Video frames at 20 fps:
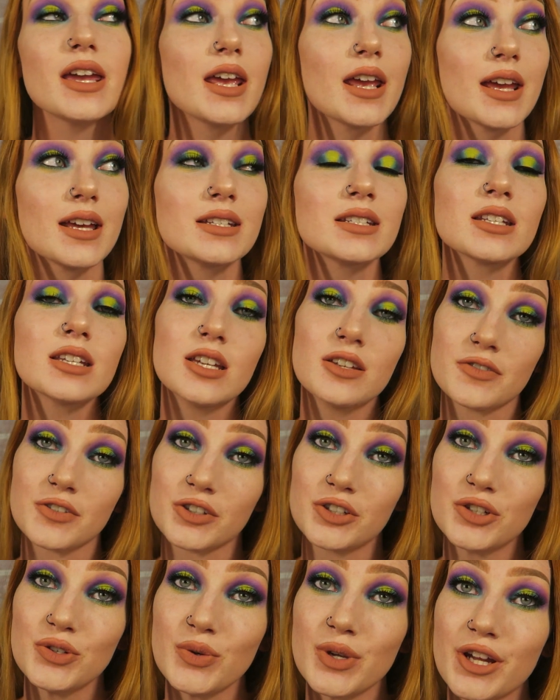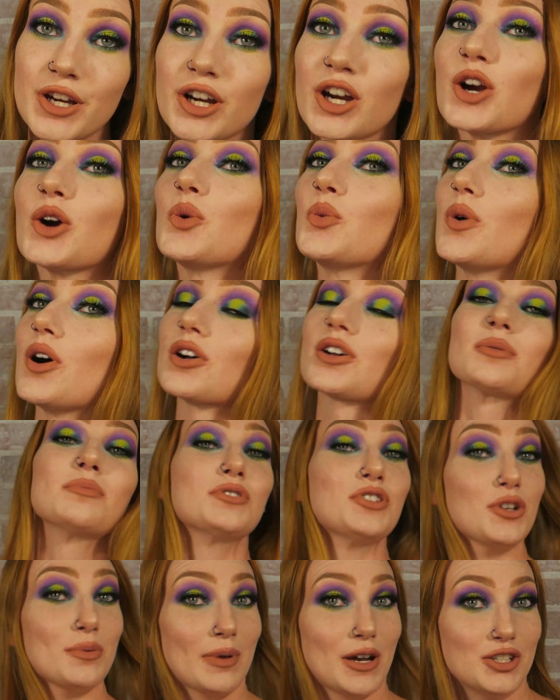And if you're new here,
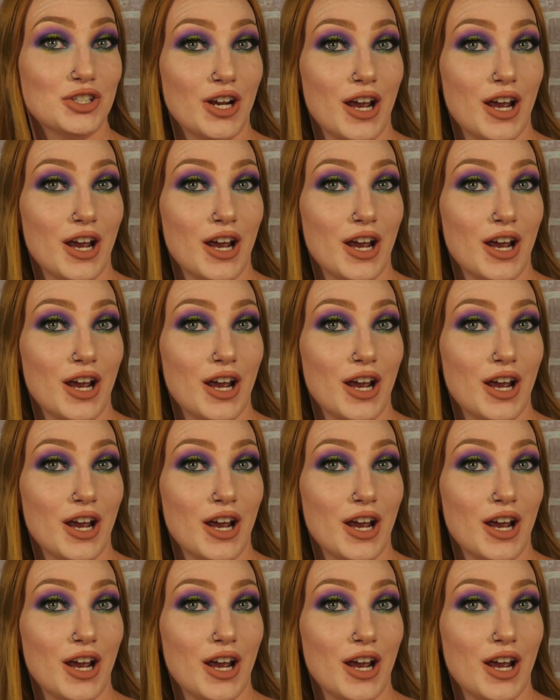welcome to my